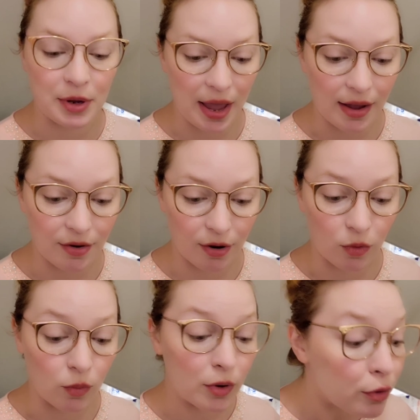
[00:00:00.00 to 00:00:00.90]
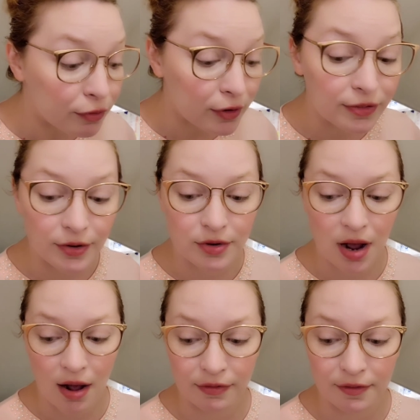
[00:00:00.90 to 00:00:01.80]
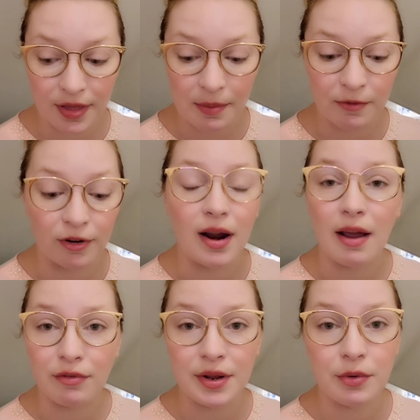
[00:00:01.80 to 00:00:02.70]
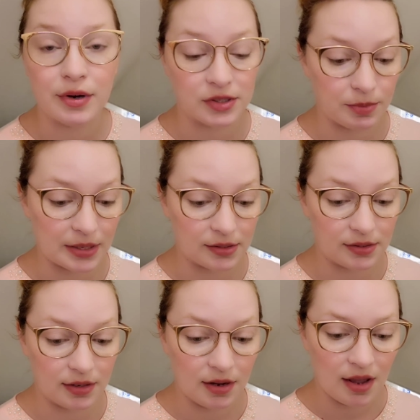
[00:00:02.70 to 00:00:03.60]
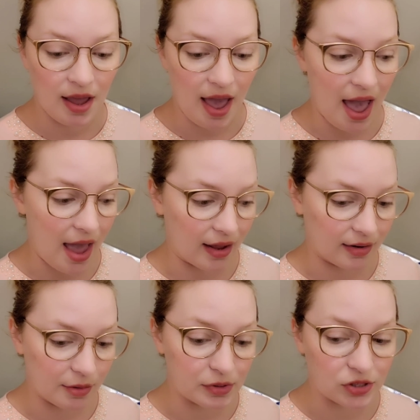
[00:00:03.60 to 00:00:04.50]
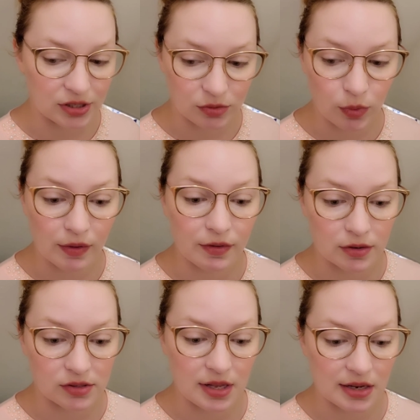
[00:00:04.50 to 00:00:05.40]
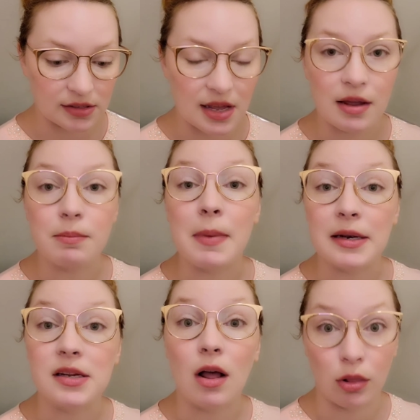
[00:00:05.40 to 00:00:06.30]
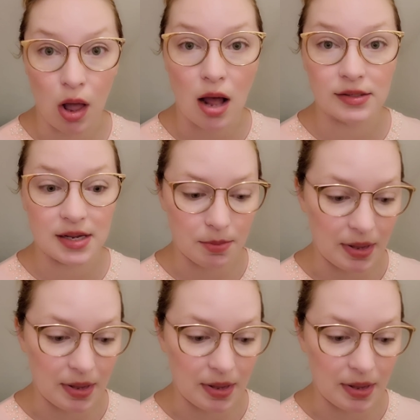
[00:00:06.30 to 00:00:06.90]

We ate her wonderful food off of them for every Christmas and it was just one of those things that meant a lot to